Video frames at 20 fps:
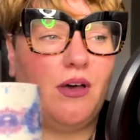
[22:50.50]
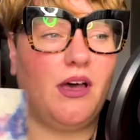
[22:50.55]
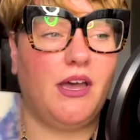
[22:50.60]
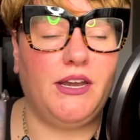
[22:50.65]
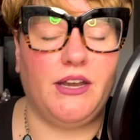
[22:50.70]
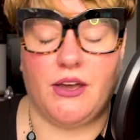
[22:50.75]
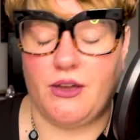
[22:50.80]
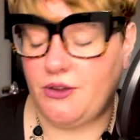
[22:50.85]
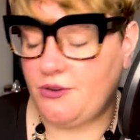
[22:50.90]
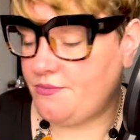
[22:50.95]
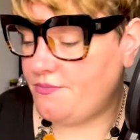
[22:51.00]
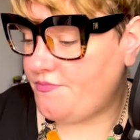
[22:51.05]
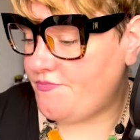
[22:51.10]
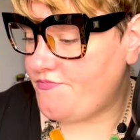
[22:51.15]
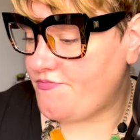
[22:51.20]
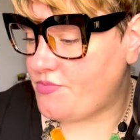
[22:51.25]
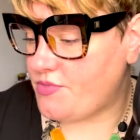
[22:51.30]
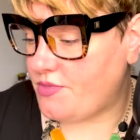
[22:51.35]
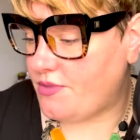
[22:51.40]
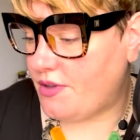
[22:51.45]
I know.
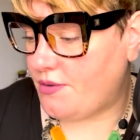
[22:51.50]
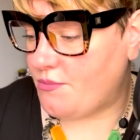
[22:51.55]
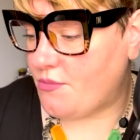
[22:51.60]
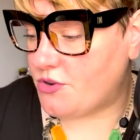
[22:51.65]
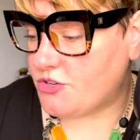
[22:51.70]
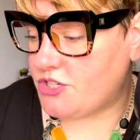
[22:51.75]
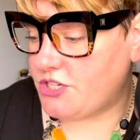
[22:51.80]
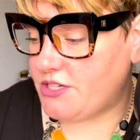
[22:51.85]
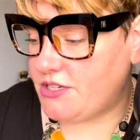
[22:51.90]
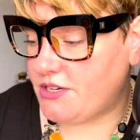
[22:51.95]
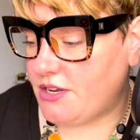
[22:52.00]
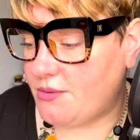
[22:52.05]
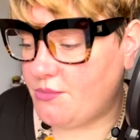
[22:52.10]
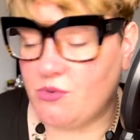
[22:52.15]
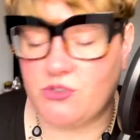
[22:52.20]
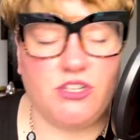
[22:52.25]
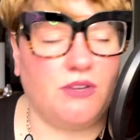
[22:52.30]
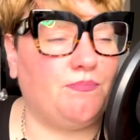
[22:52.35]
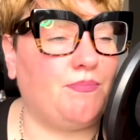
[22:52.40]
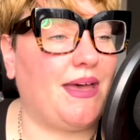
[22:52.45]
I'm
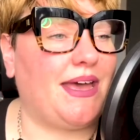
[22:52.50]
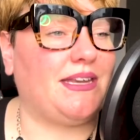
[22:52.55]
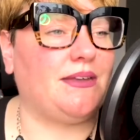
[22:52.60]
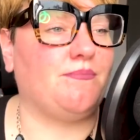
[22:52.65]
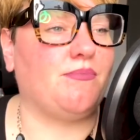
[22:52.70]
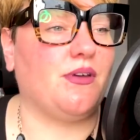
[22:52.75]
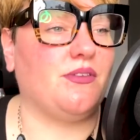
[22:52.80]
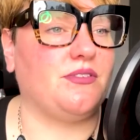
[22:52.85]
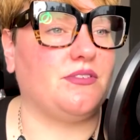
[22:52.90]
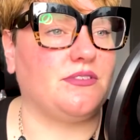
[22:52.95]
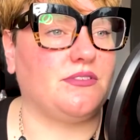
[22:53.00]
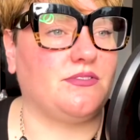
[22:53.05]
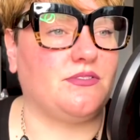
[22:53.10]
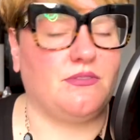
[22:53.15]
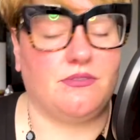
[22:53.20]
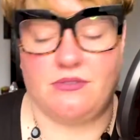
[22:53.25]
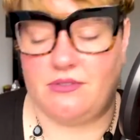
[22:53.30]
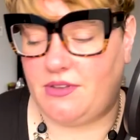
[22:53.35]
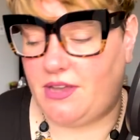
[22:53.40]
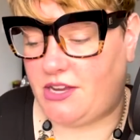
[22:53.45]
watching Band of Brothers
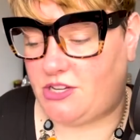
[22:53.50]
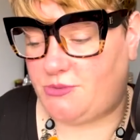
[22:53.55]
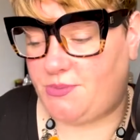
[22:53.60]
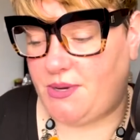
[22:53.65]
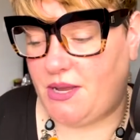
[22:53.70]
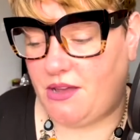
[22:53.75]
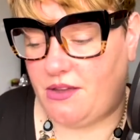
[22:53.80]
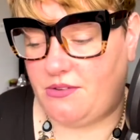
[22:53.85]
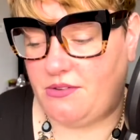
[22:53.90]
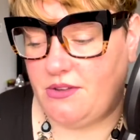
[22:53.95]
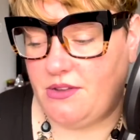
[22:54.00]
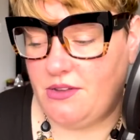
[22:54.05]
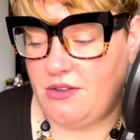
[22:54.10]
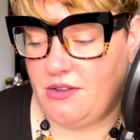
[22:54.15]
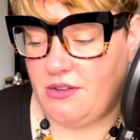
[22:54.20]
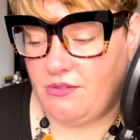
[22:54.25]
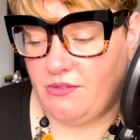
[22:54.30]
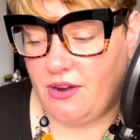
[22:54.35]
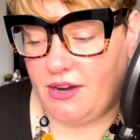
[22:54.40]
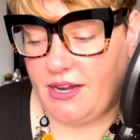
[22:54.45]
HBO
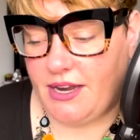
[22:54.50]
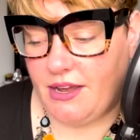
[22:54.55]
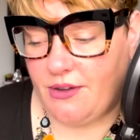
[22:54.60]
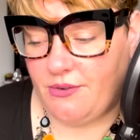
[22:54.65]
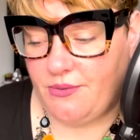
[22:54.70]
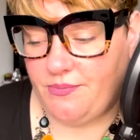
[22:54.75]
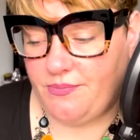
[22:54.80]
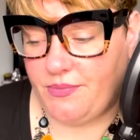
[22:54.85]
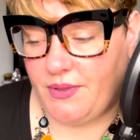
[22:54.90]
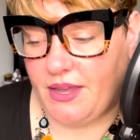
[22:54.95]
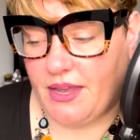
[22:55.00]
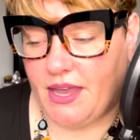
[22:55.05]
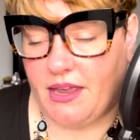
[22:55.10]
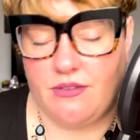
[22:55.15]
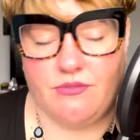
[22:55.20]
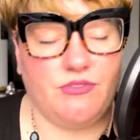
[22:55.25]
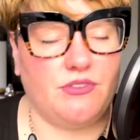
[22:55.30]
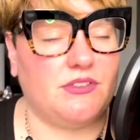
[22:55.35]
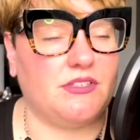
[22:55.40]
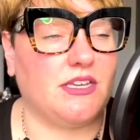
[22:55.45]
right now,
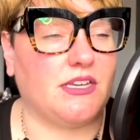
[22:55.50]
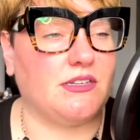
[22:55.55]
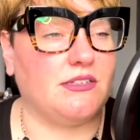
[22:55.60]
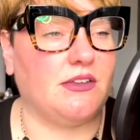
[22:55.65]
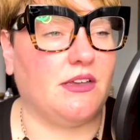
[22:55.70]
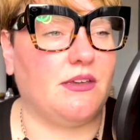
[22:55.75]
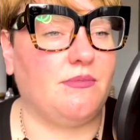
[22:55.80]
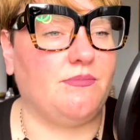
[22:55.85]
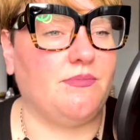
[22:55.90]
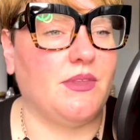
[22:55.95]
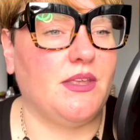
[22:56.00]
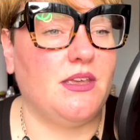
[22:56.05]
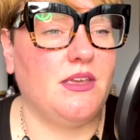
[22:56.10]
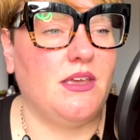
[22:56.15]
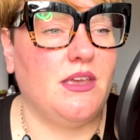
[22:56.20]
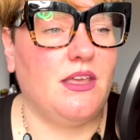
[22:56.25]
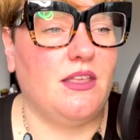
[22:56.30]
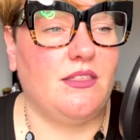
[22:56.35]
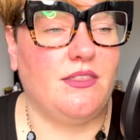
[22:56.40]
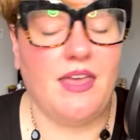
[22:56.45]
again, for the second time.
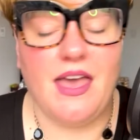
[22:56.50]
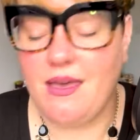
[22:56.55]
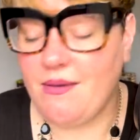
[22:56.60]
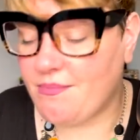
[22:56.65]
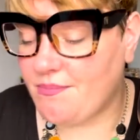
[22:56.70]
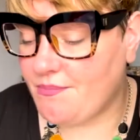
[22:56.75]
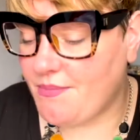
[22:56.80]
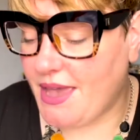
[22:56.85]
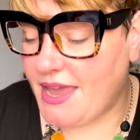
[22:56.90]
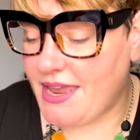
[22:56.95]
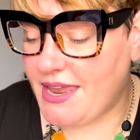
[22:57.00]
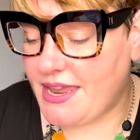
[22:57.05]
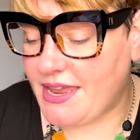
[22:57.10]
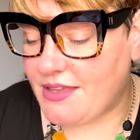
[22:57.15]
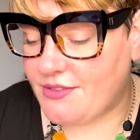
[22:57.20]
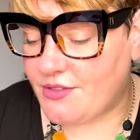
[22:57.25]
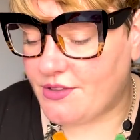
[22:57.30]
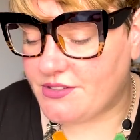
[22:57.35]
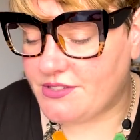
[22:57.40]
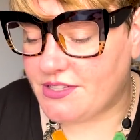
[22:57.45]
That
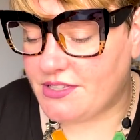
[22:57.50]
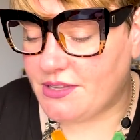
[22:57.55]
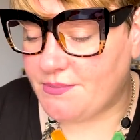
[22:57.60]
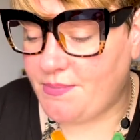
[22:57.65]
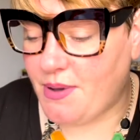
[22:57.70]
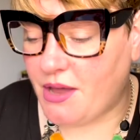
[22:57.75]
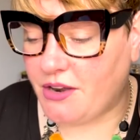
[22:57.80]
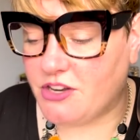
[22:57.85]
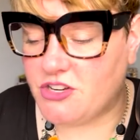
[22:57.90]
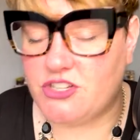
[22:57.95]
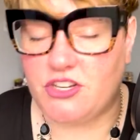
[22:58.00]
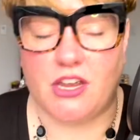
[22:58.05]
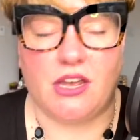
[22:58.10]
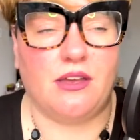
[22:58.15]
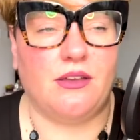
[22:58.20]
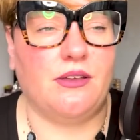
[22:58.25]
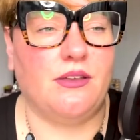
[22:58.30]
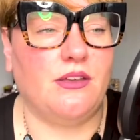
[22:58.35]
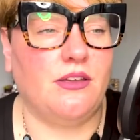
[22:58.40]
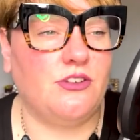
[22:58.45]
matey that's in The Punisher,
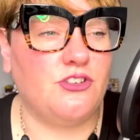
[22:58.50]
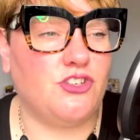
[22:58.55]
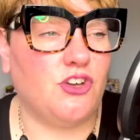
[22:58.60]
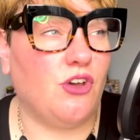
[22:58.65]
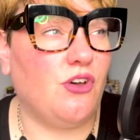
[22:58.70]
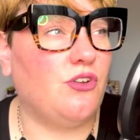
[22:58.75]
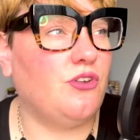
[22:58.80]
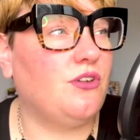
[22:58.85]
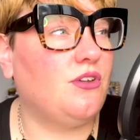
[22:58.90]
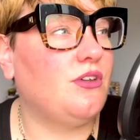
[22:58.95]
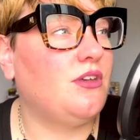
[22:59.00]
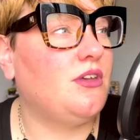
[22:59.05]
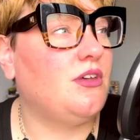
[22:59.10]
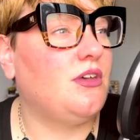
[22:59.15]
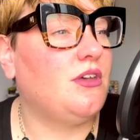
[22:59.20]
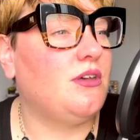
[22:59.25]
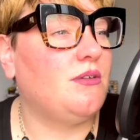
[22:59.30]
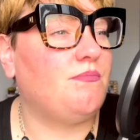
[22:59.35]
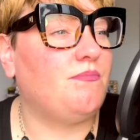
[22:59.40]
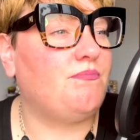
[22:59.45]
John
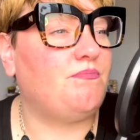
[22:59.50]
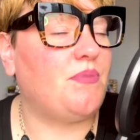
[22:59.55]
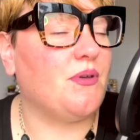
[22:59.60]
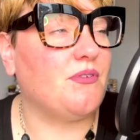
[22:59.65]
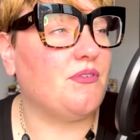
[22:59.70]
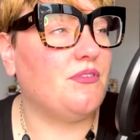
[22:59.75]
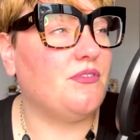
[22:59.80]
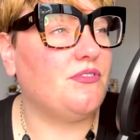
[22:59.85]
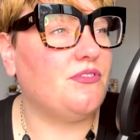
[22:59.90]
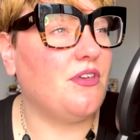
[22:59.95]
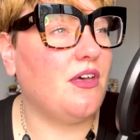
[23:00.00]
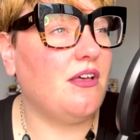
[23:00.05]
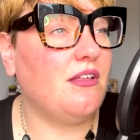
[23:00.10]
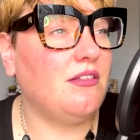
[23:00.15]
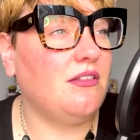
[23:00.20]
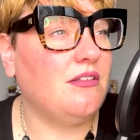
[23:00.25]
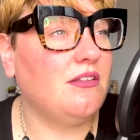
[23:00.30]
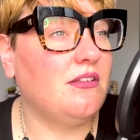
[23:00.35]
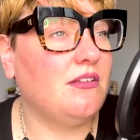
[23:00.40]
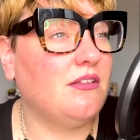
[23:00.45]
Bernthal?